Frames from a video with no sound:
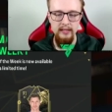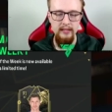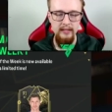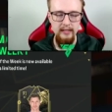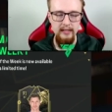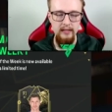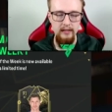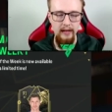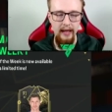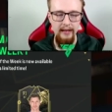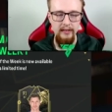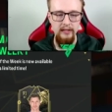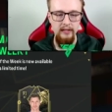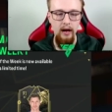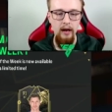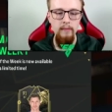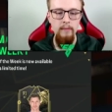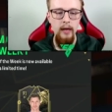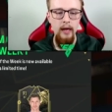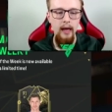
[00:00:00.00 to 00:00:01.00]
since last
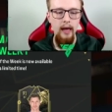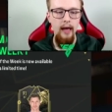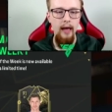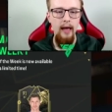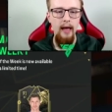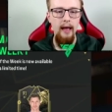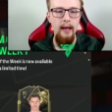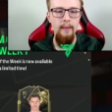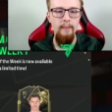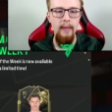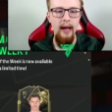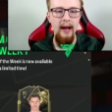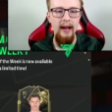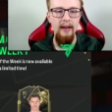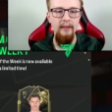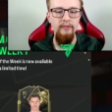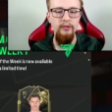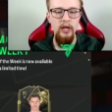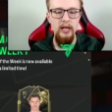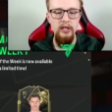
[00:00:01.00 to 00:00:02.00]
time. I have
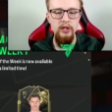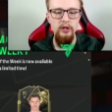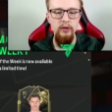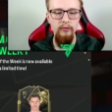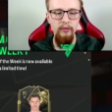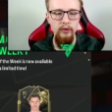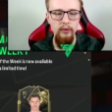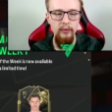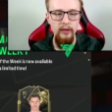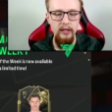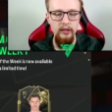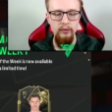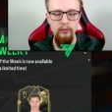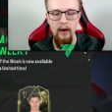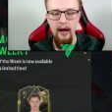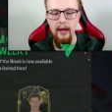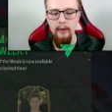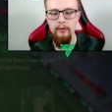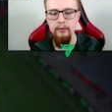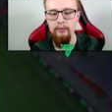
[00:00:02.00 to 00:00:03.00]
changed a few things
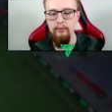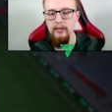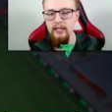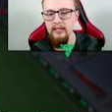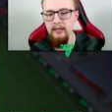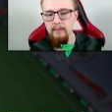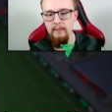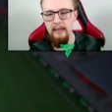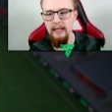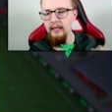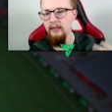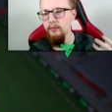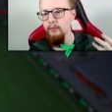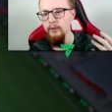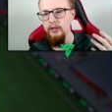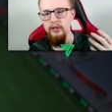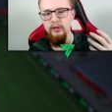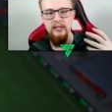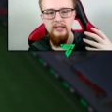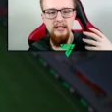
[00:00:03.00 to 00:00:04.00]
around. Reason being, we
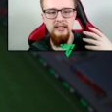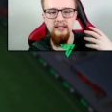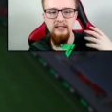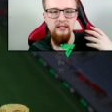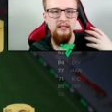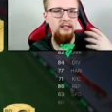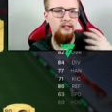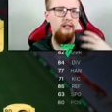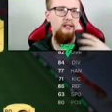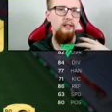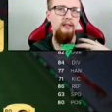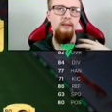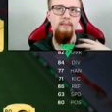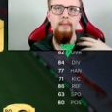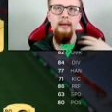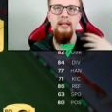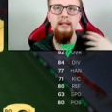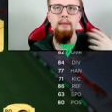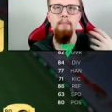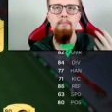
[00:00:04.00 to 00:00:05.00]
just needed to
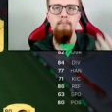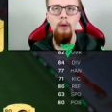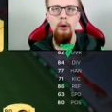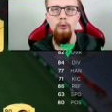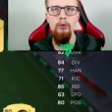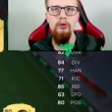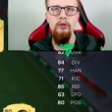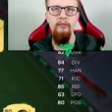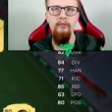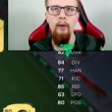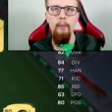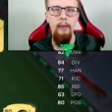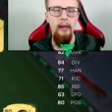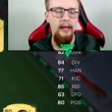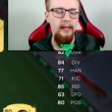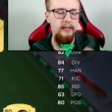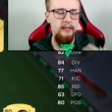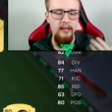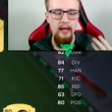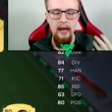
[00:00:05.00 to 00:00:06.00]
make the most of our
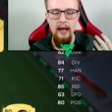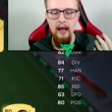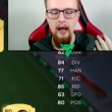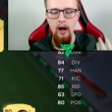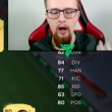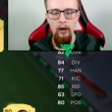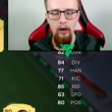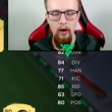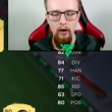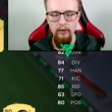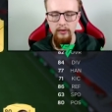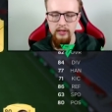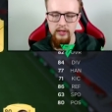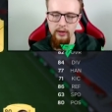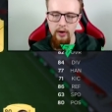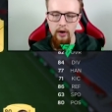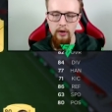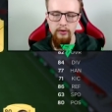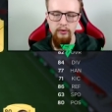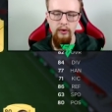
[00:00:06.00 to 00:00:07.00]
players. A lot of these
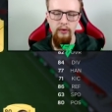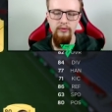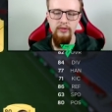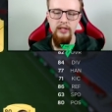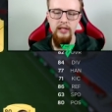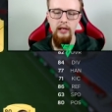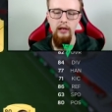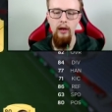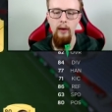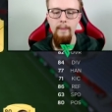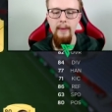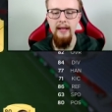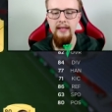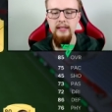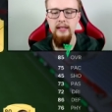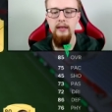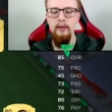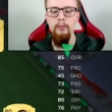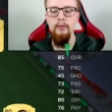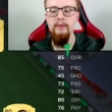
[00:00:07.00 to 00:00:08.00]
cards are obviously a lot
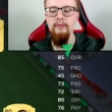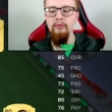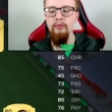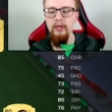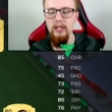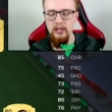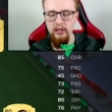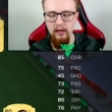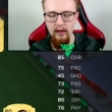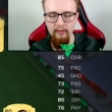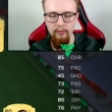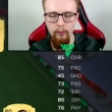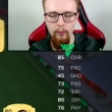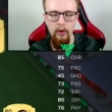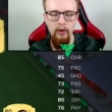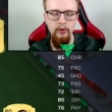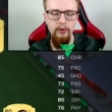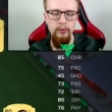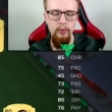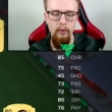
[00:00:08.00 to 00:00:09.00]
better. We've reached level 1,
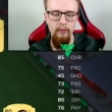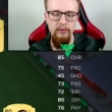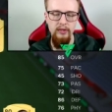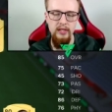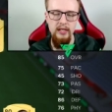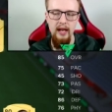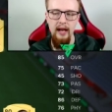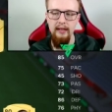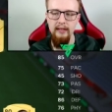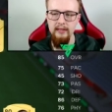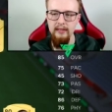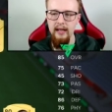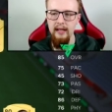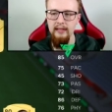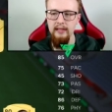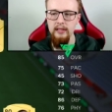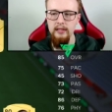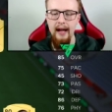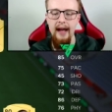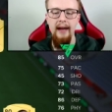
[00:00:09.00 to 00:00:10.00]
so obviously I decided
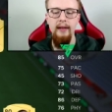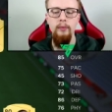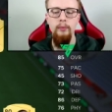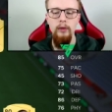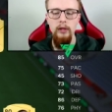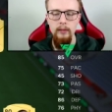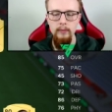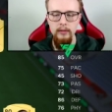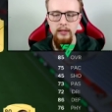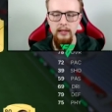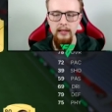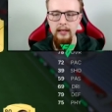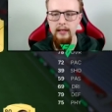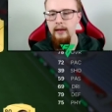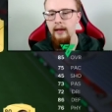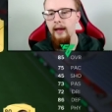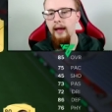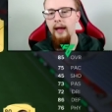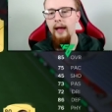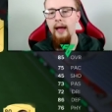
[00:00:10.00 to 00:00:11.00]
to add Williamson in.
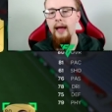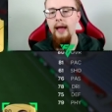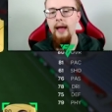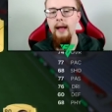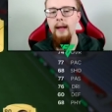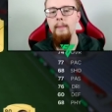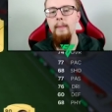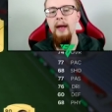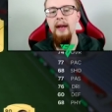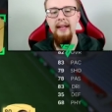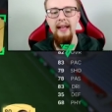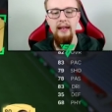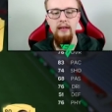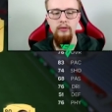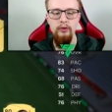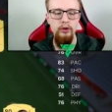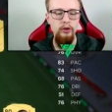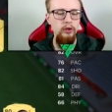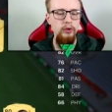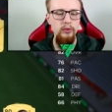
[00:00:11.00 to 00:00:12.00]
And again,
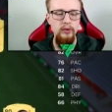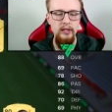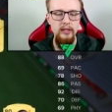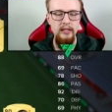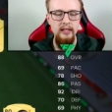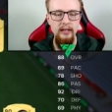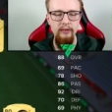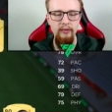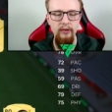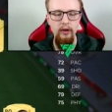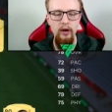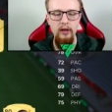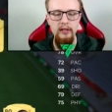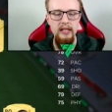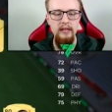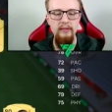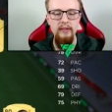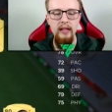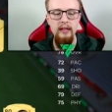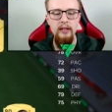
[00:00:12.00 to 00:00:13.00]
just using different cards here
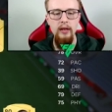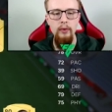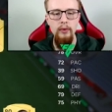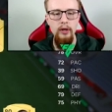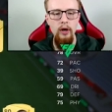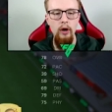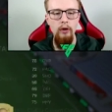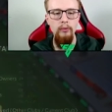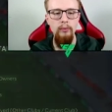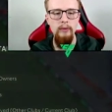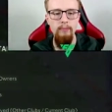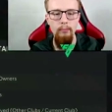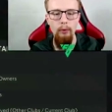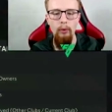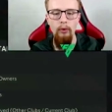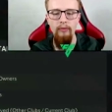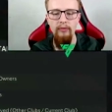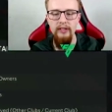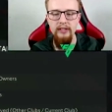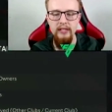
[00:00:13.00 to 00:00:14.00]
and there. The only card we bought
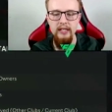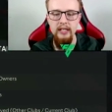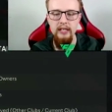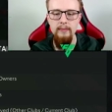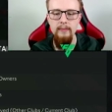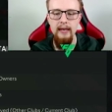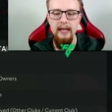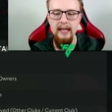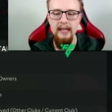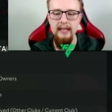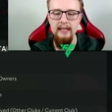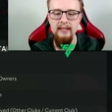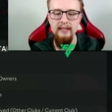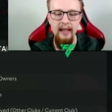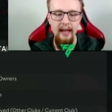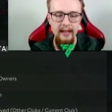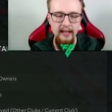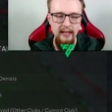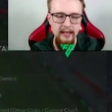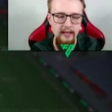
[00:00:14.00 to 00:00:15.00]
for the team is
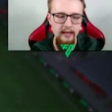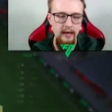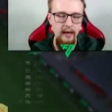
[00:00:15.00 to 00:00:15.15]
Gehi.